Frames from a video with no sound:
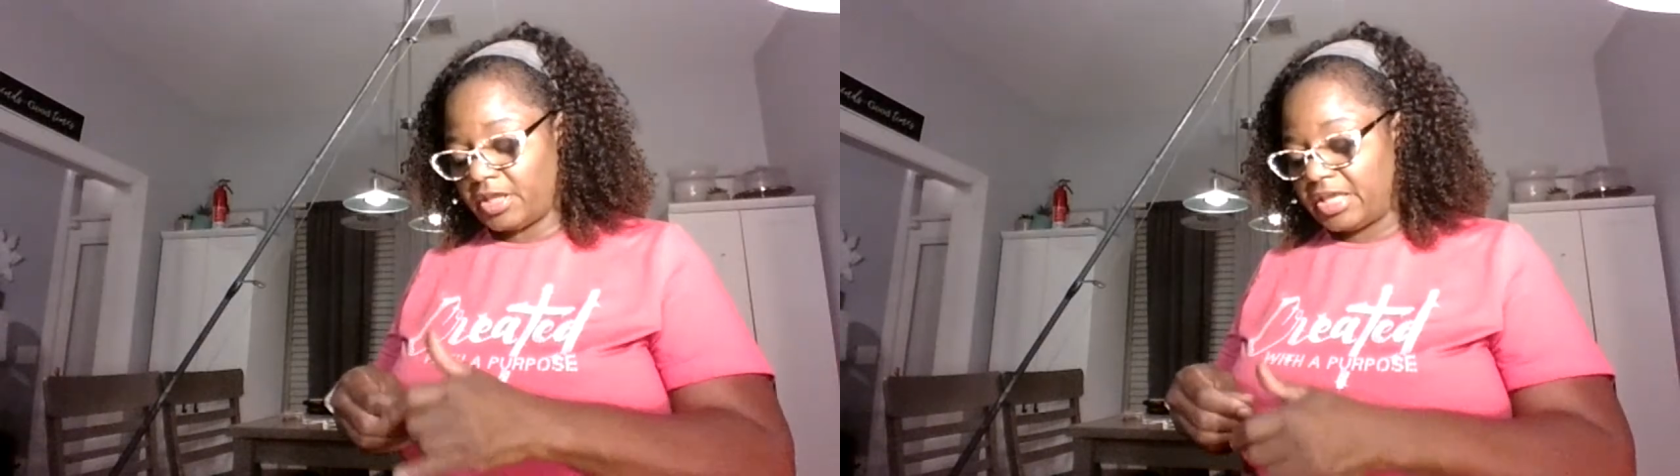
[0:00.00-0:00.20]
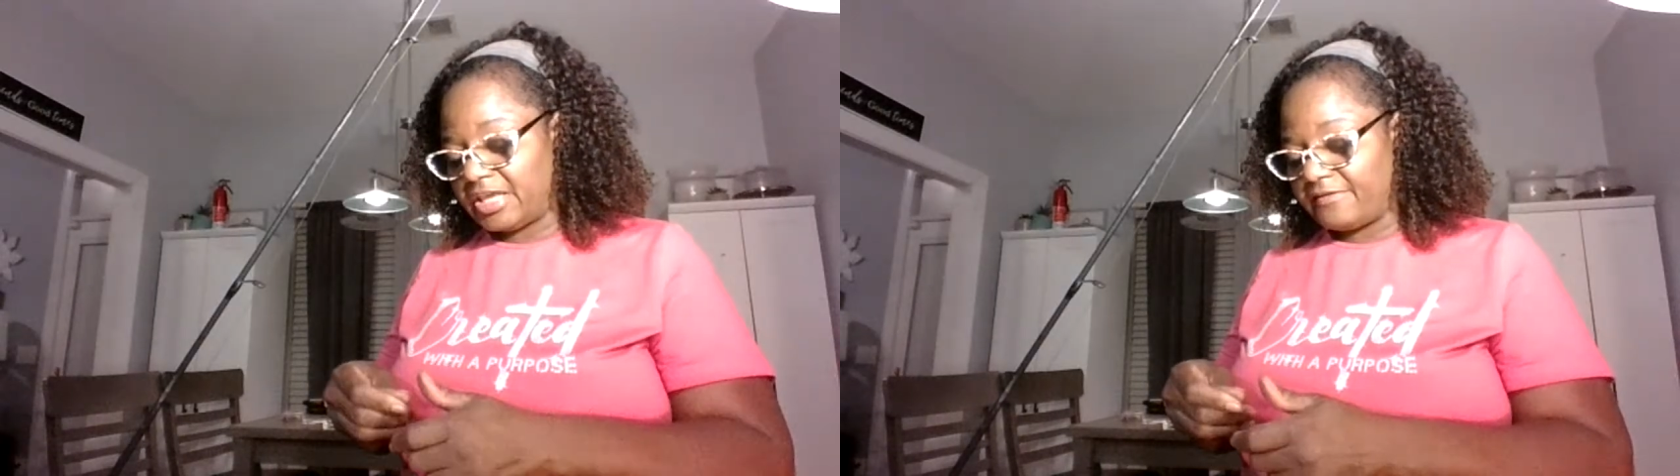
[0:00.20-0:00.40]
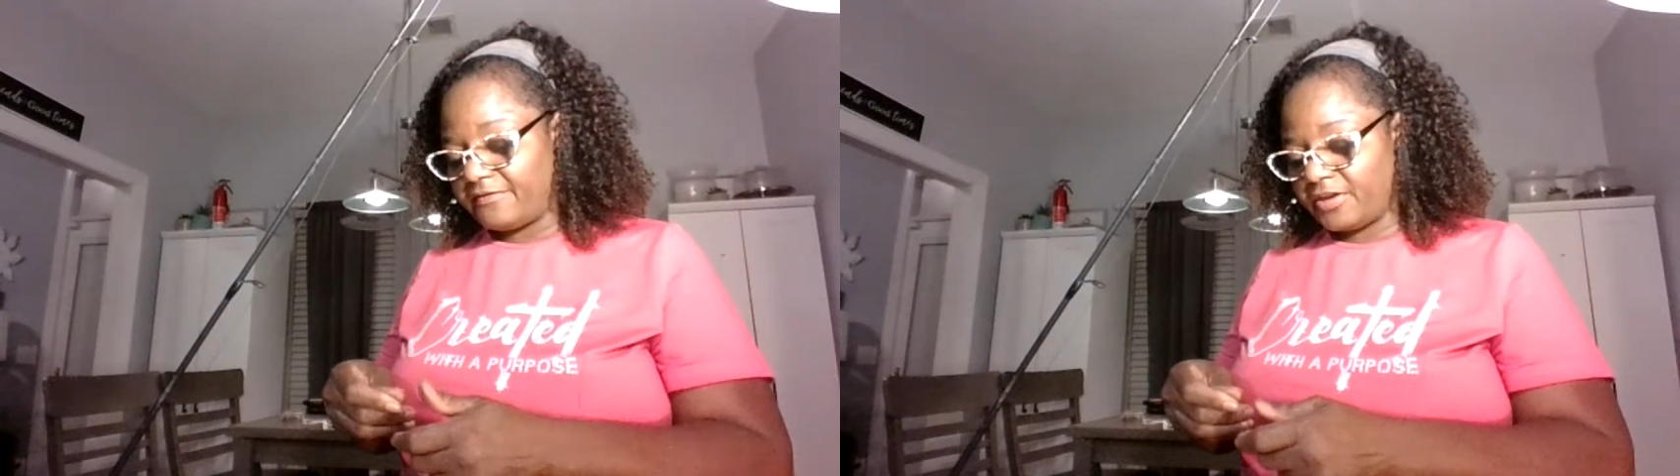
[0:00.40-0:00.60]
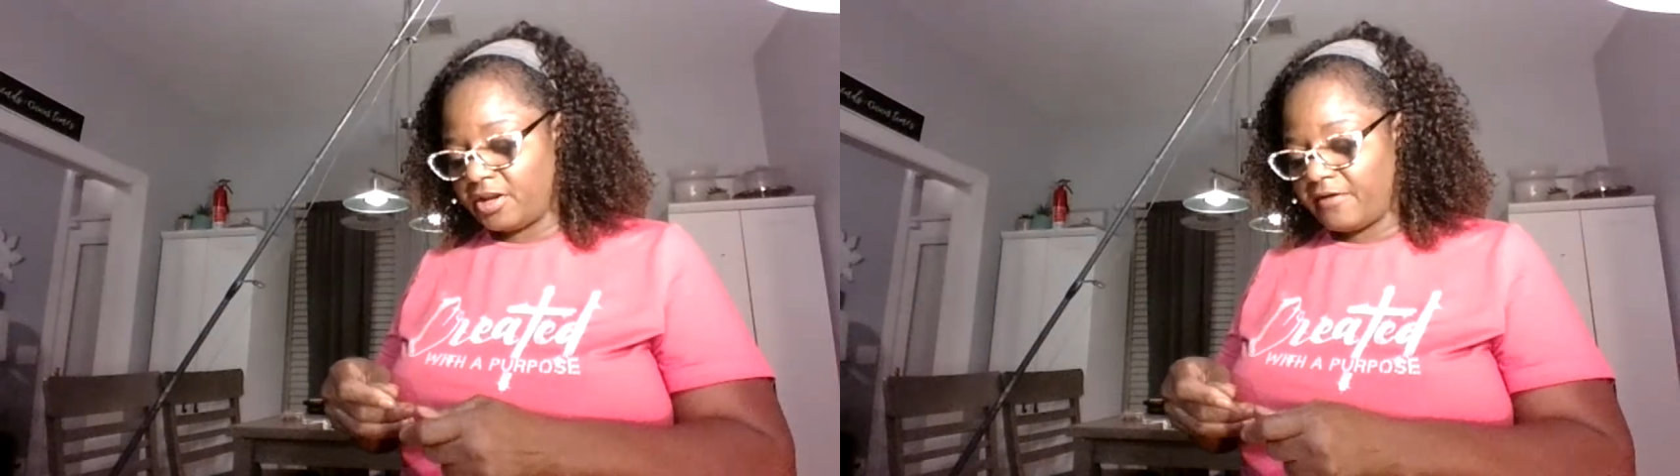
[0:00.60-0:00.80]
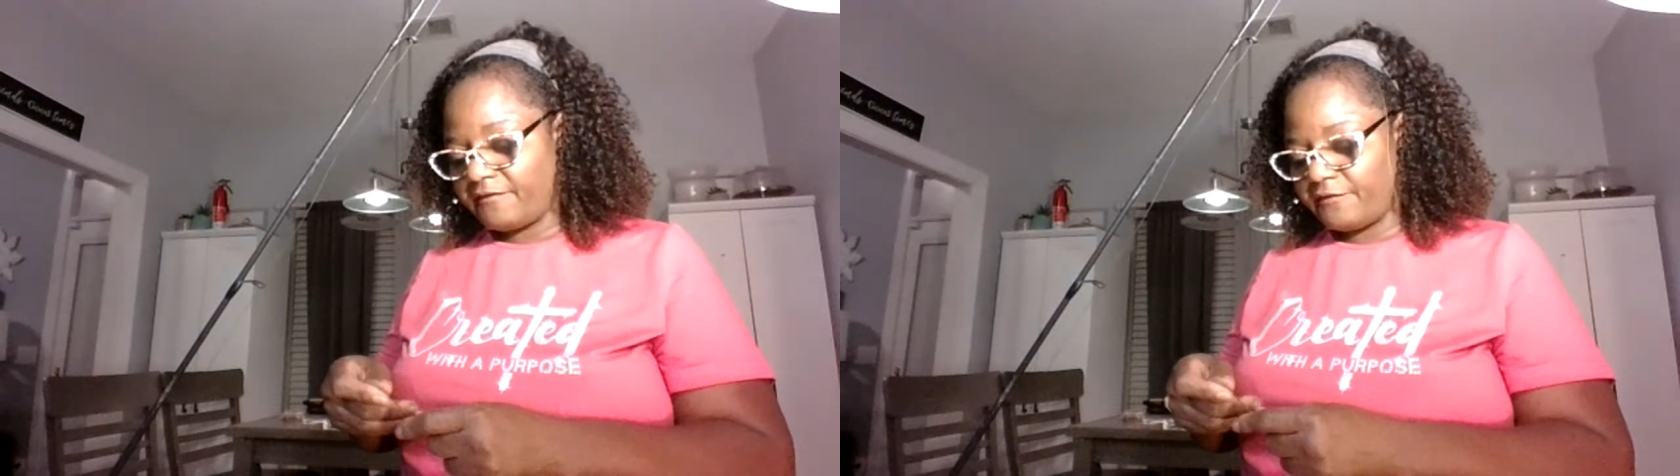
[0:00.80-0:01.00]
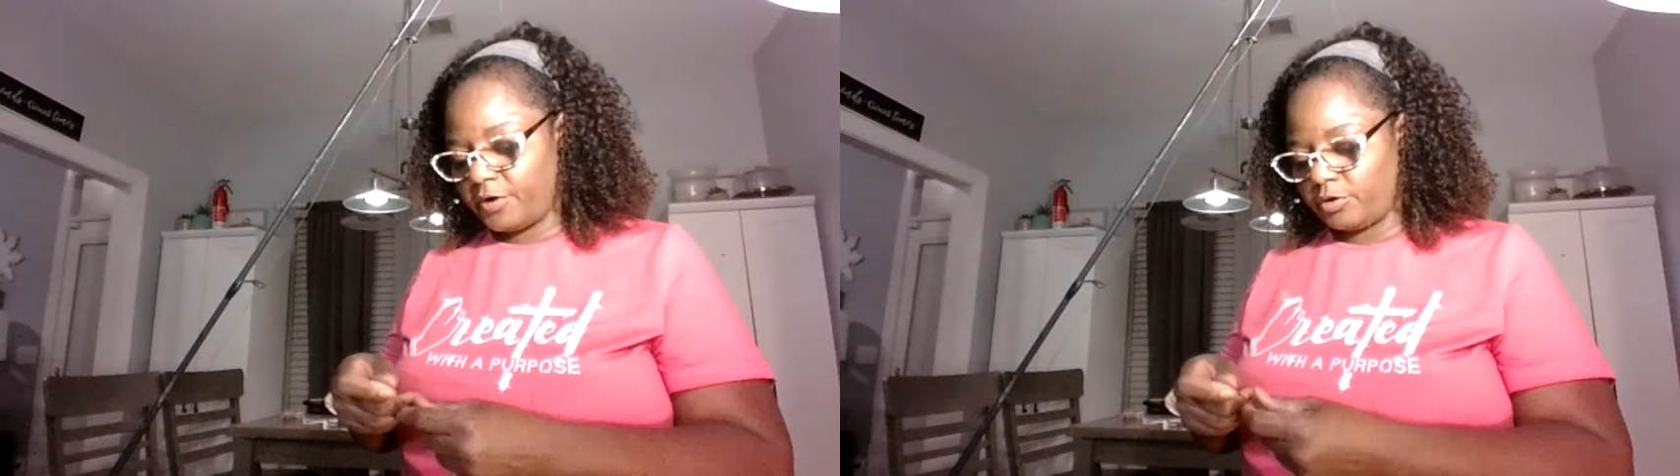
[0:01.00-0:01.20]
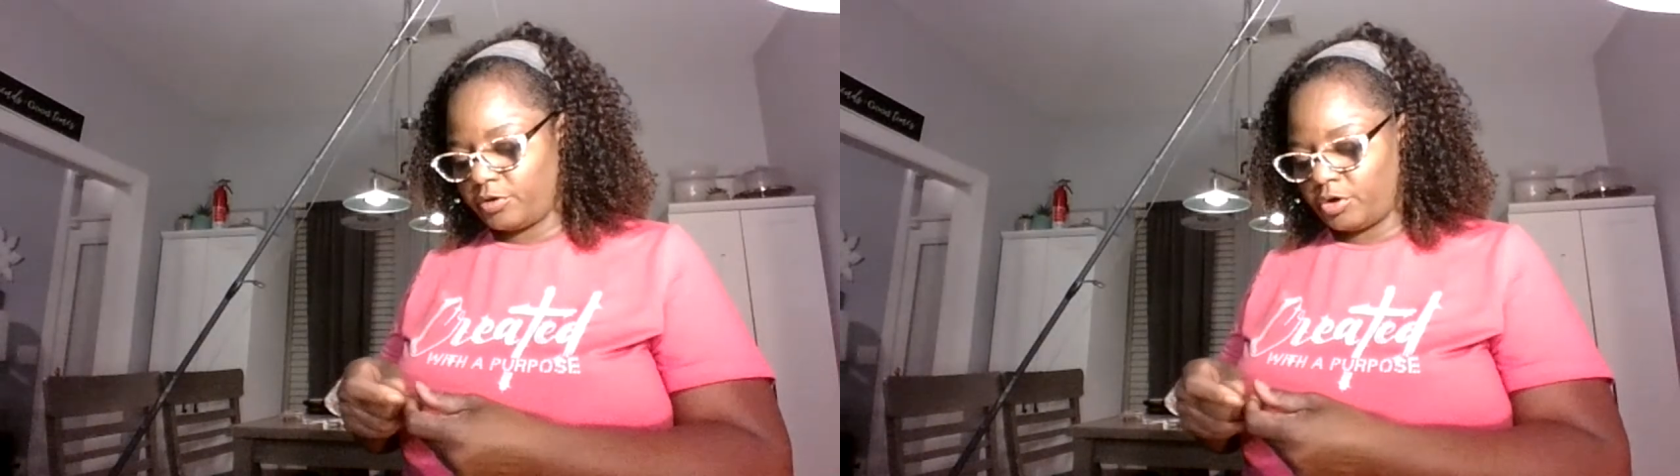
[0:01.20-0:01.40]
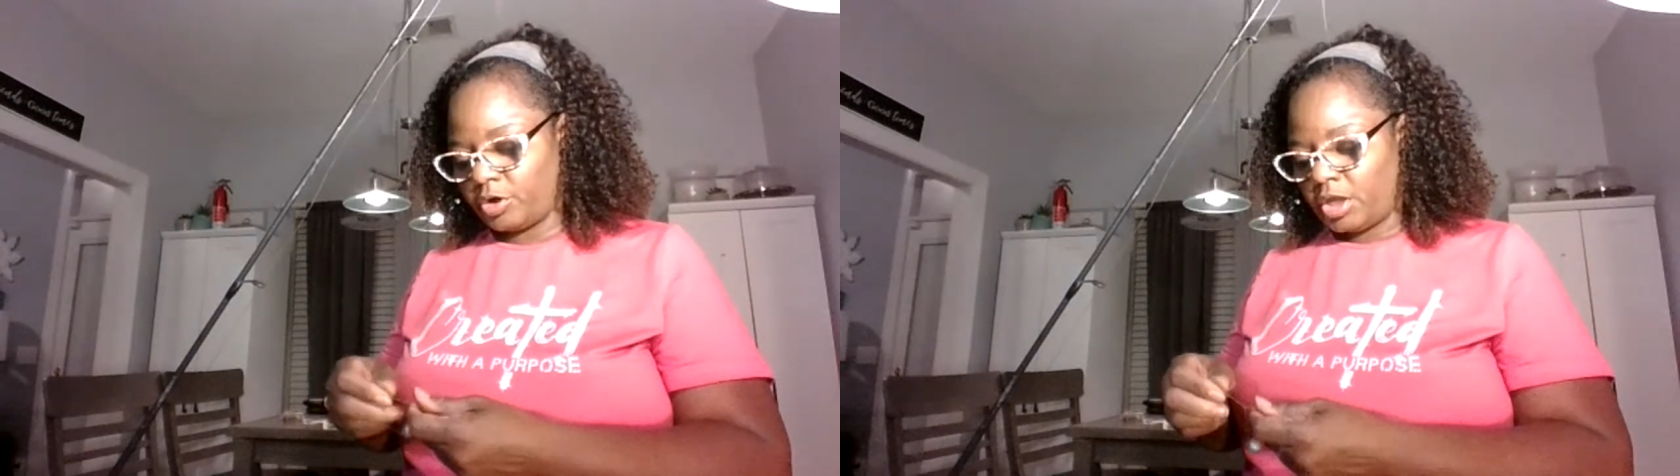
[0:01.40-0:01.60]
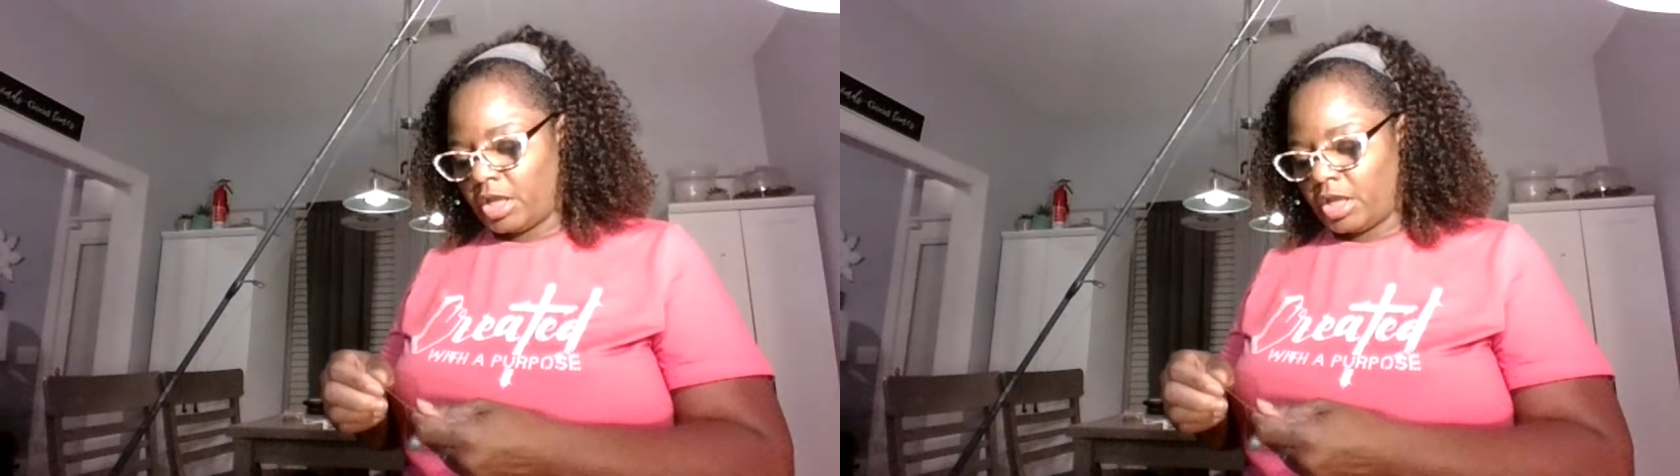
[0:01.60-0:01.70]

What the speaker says: even further.